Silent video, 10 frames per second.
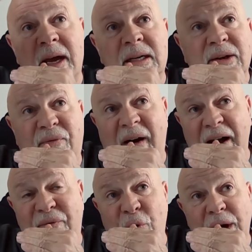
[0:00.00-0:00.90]
to
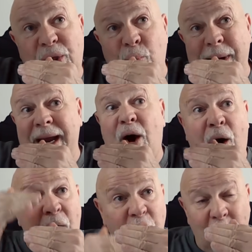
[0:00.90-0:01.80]
543
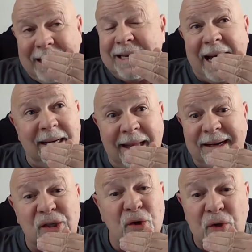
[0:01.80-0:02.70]
all the way down to like
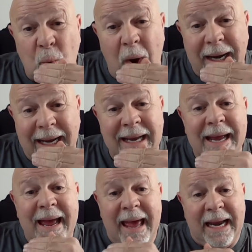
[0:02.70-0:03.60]
220,
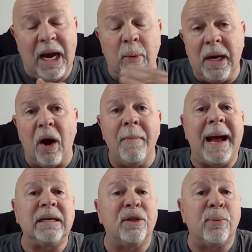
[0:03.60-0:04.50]
and here we are
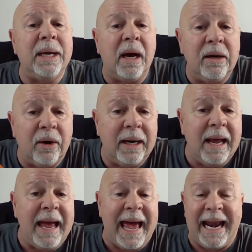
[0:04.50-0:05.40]
back to 300,
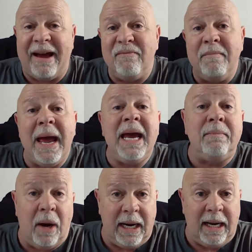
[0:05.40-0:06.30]
and I've made
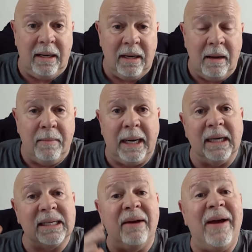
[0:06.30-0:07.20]
money
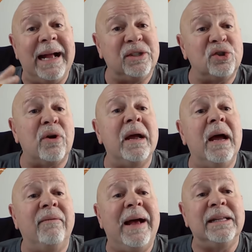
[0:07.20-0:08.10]
because I've had
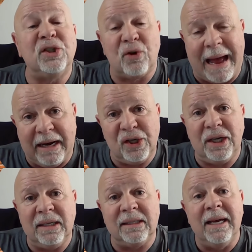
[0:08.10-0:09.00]

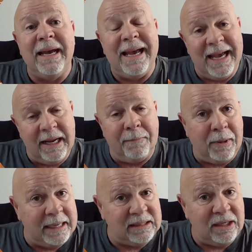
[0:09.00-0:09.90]
strategies in
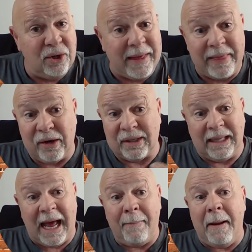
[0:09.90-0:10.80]
place to do that. And there's a
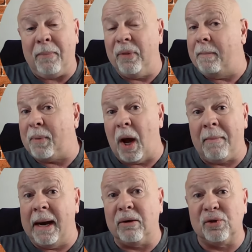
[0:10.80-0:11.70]
lot of people that bought
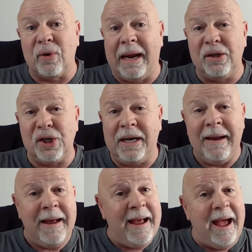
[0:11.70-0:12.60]
MicroStrategy
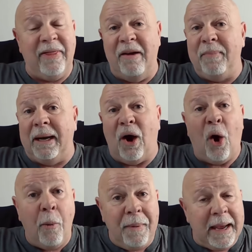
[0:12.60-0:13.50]
and they've been
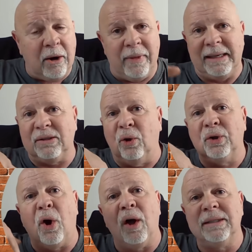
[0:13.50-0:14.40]
hoping, or they sold
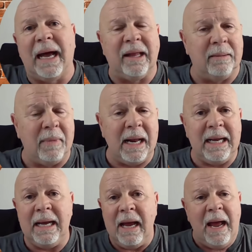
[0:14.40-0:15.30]
calls out of the
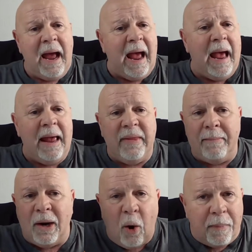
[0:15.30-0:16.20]
money and they've
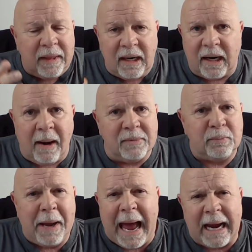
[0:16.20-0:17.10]
been hoping that it comes
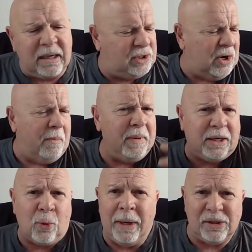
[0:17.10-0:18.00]
back because, you know,
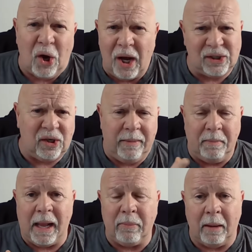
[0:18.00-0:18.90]
Bitcoin's awesome and
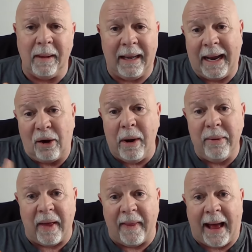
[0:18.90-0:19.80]
blah, blah, blah. And I agree with
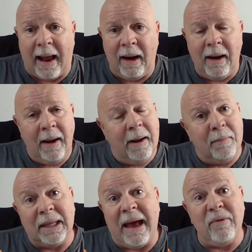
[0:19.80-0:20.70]
all that,
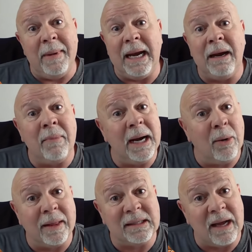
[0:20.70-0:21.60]
but they haven't made any money
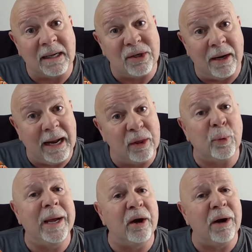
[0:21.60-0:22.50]
while the stock's gone down
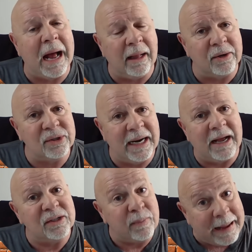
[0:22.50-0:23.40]
$300 and now
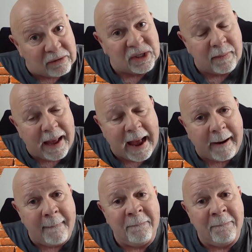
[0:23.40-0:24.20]
it's bouncing back.